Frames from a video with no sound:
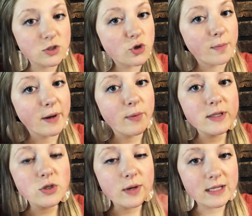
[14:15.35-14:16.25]
So I'm going
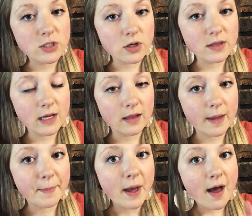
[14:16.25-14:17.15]
to insert the
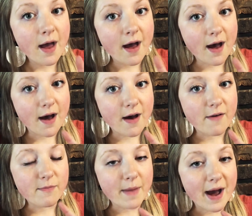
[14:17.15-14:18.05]
clip
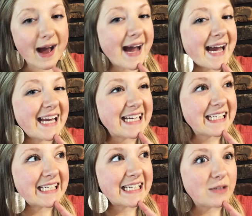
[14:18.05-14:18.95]
of
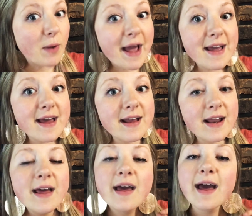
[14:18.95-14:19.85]
my weigh-in,
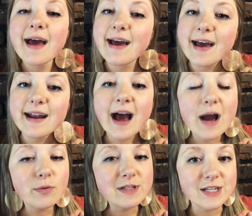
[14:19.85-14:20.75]
and I
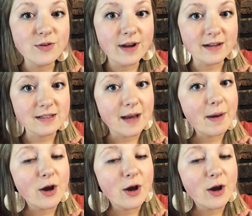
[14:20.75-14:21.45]
will see you next time.